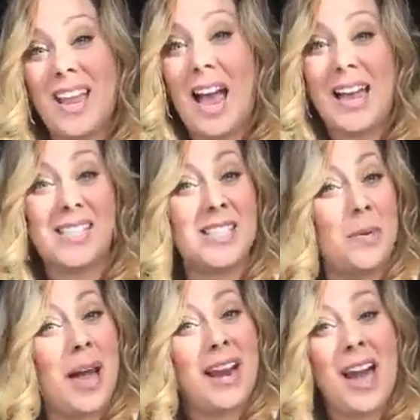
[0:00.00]
It's the way
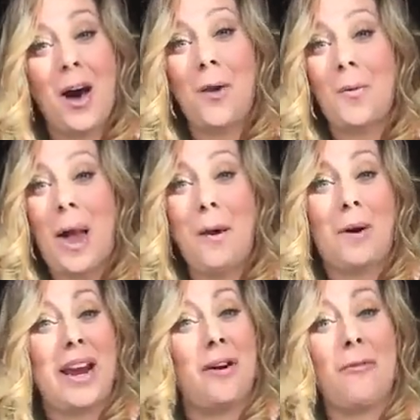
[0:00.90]
to go, right? We're
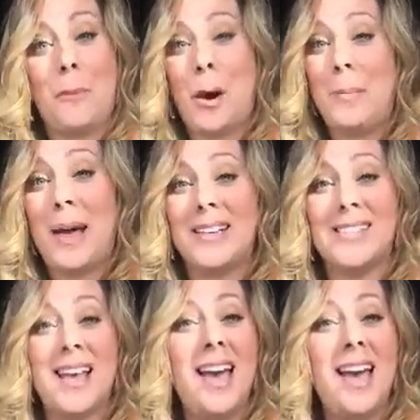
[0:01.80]
here for a purpose.